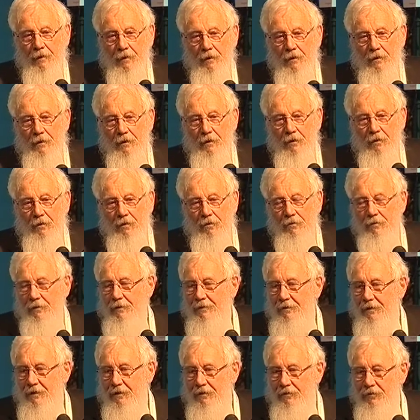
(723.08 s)

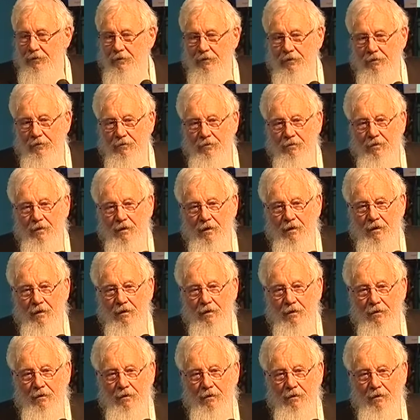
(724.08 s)
This is
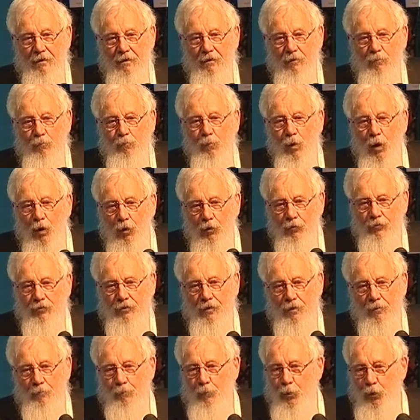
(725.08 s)
the
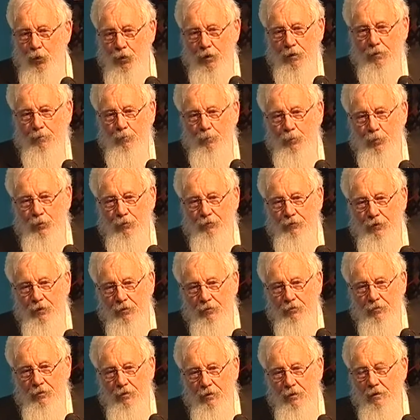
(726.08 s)
most important
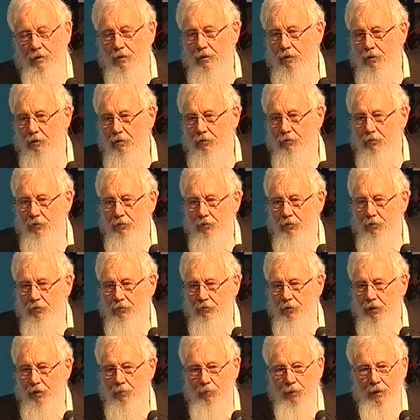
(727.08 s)
provision in the Oslo
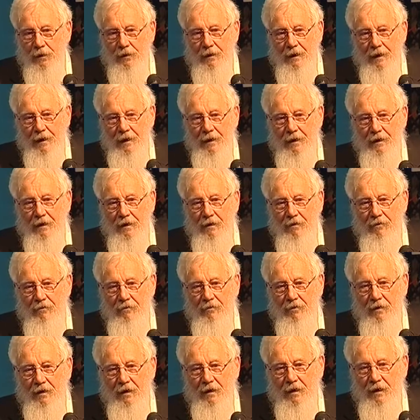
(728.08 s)
Agreement, and
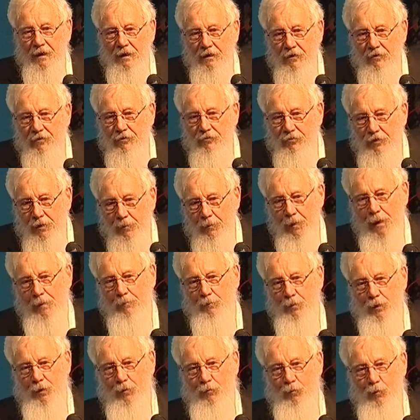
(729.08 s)
it's the least
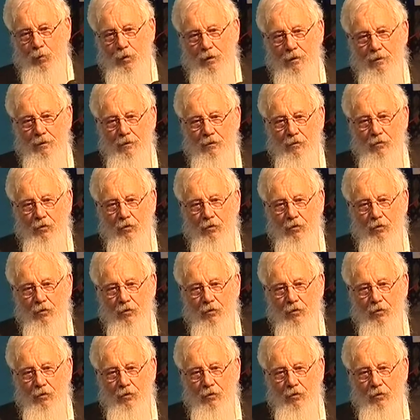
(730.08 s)
remembered one.